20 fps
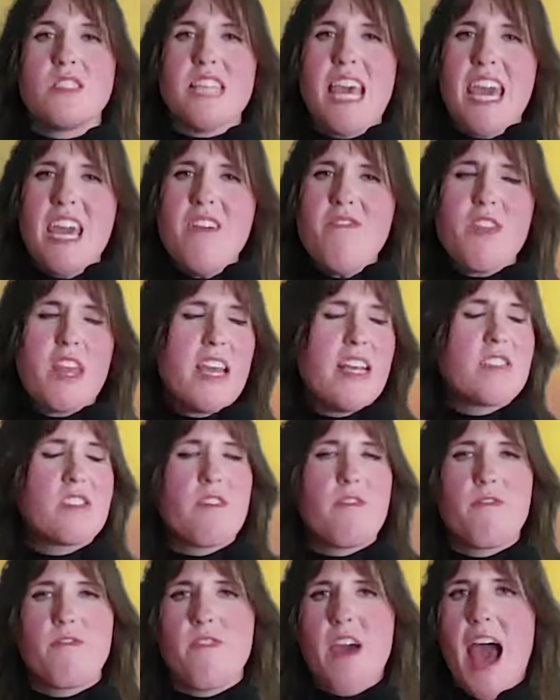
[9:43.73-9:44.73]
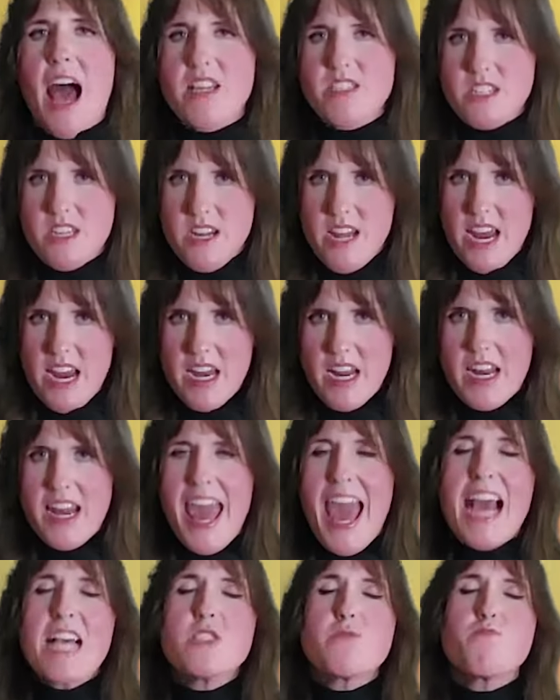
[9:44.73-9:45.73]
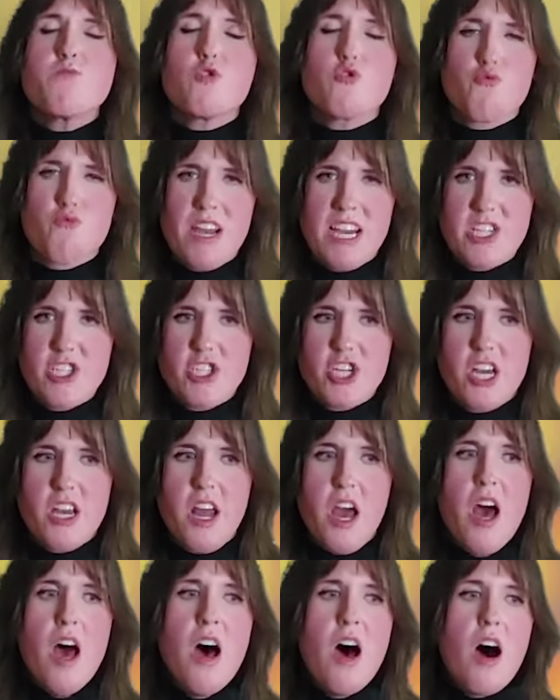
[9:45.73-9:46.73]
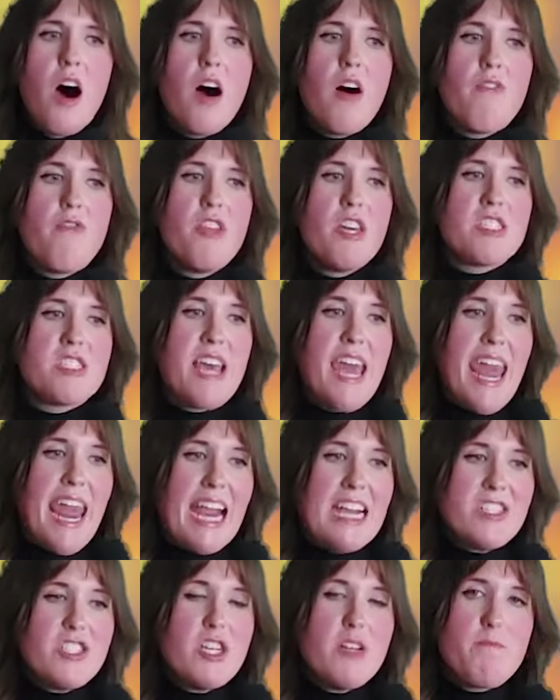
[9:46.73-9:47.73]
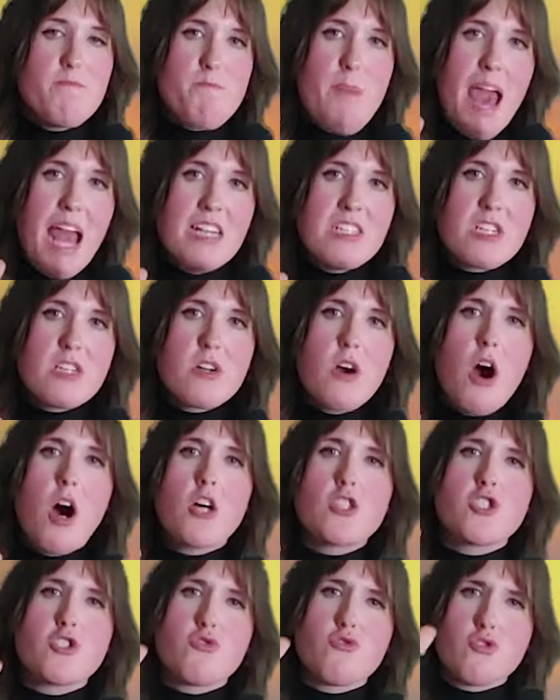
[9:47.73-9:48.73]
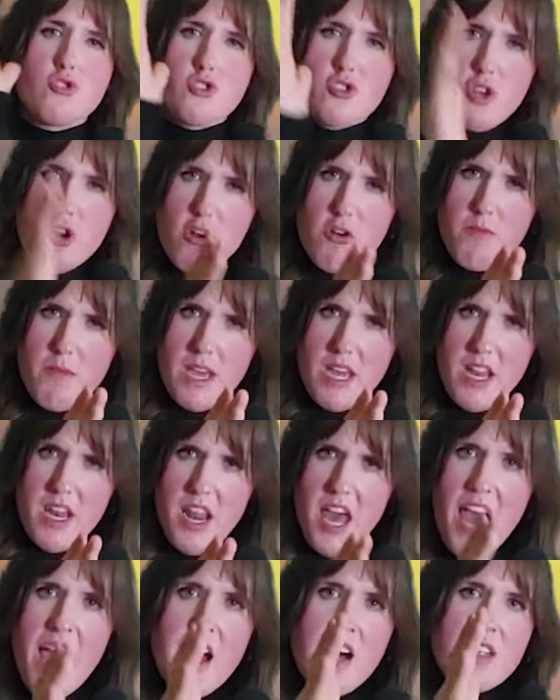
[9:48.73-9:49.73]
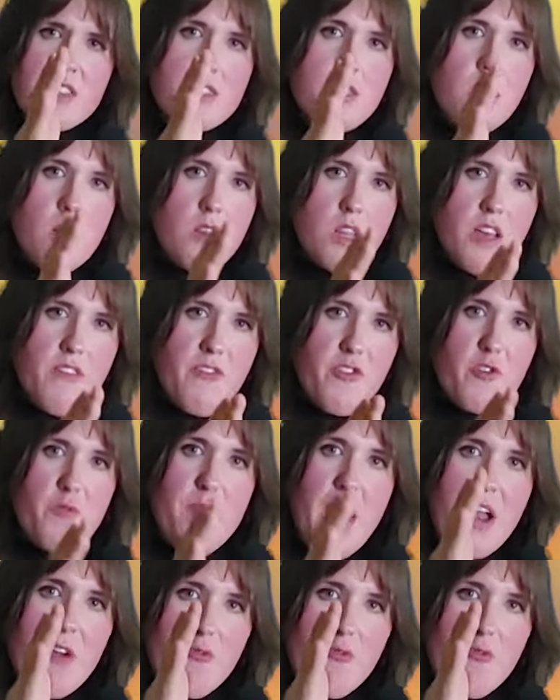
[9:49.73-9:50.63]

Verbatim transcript: Saved is a fascinating exploration of this ancient Pentecostal sermon delivered by